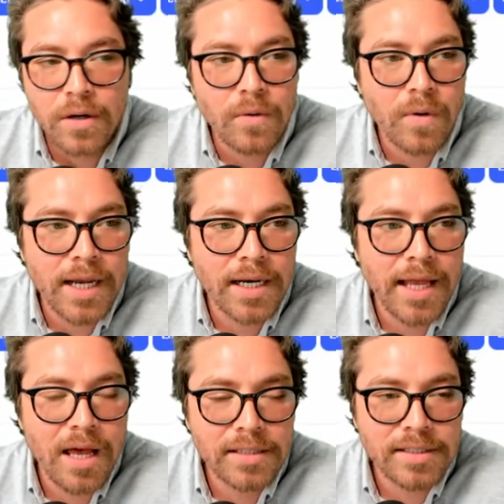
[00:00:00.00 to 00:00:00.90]
Right
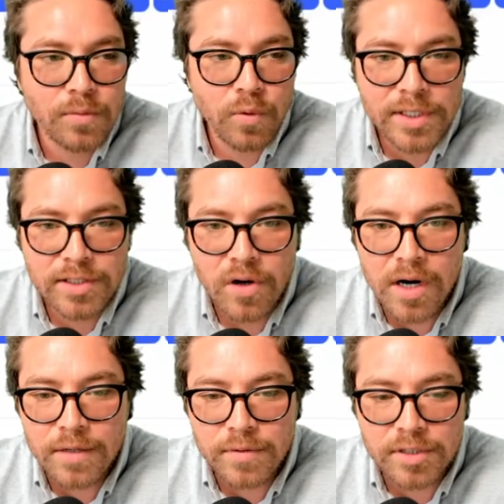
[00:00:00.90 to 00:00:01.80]
now, when we
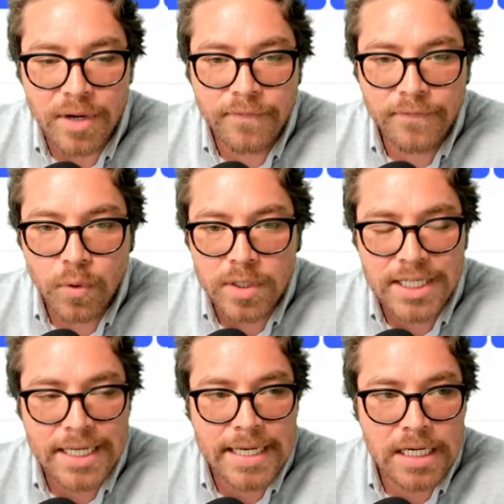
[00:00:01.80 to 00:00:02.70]
started, it was about
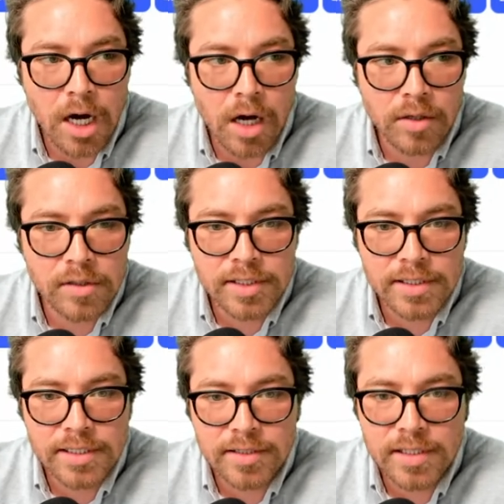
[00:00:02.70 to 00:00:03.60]
$14.
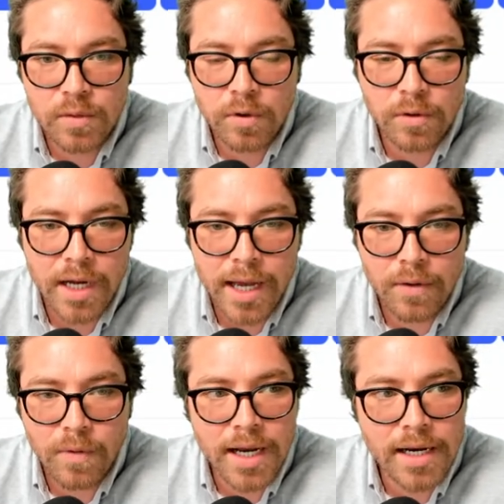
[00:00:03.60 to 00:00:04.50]
Let's see where we're at
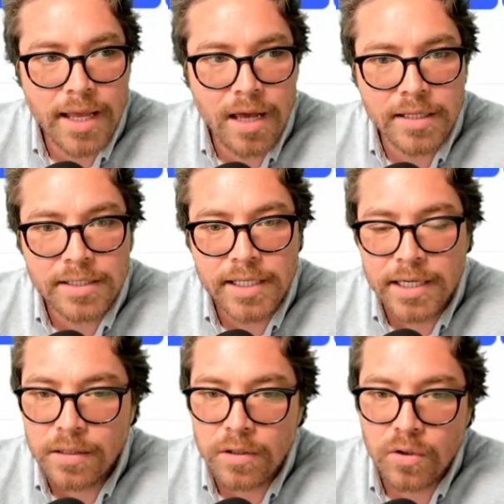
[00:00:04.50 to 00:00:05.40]
right now. Let's hit
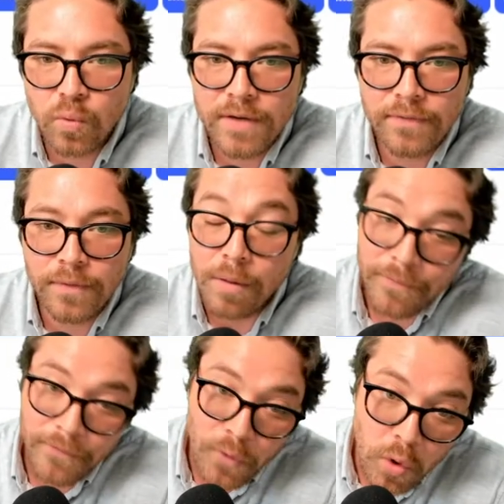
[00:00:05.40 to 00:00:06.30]
a little ref. Oh,
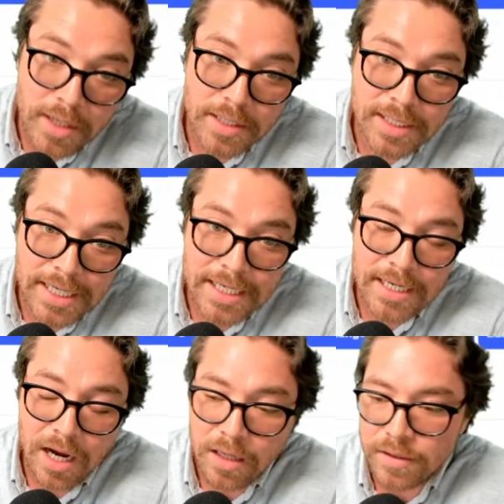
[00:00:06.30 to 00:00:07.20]

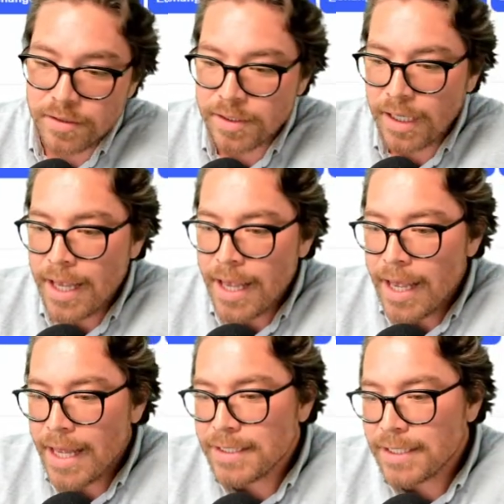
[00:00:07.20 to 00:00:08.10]
$14.
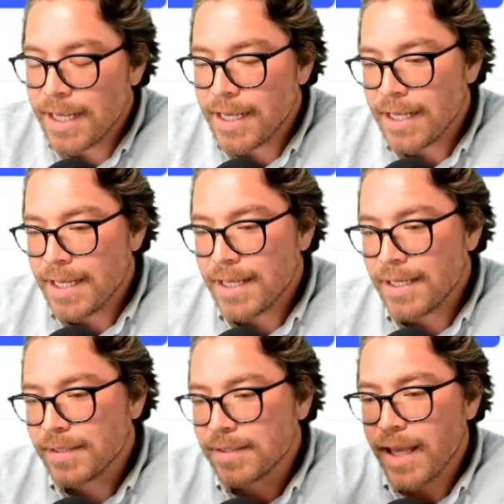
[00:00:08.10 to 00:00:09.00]
And today
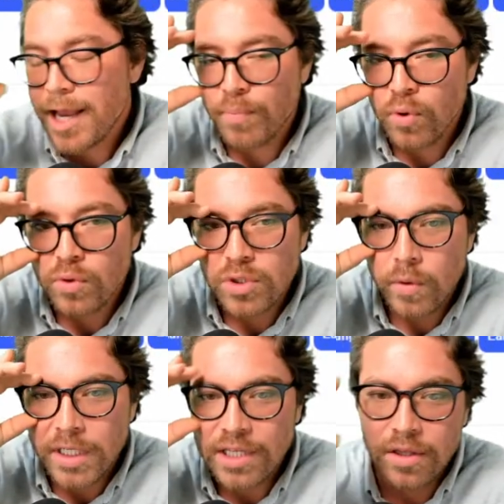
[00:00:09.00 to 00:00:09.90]
is April
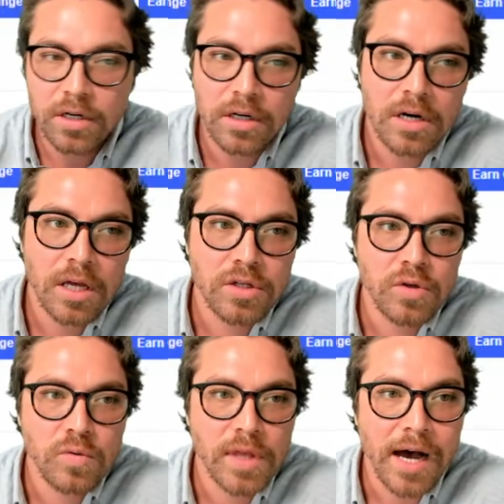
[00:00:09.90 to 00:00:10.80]
23rd,
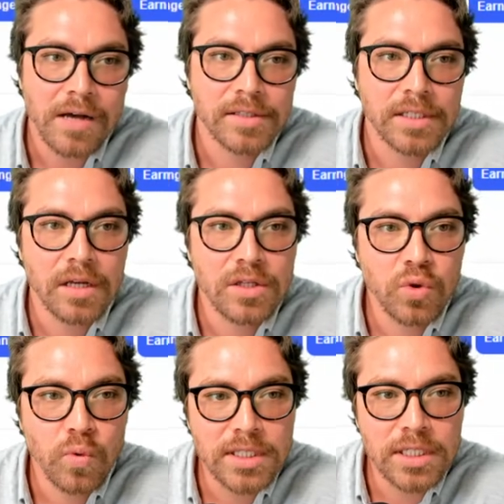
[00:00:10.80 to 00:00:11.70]

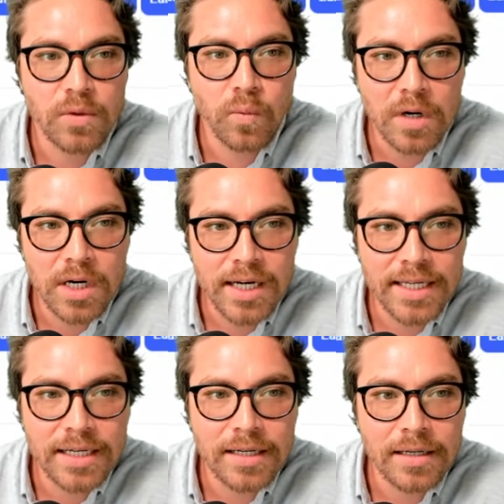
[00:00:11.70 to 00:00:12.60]

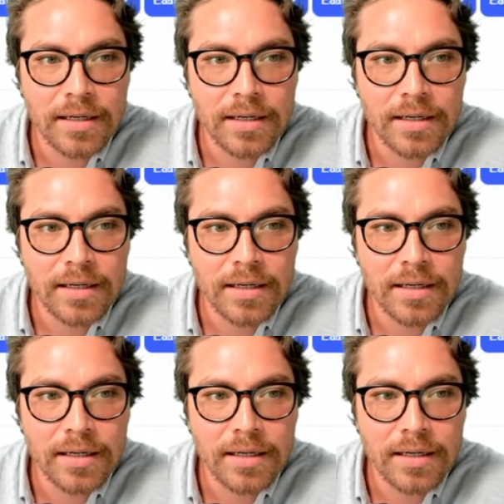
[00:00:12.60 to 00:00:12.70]
2021.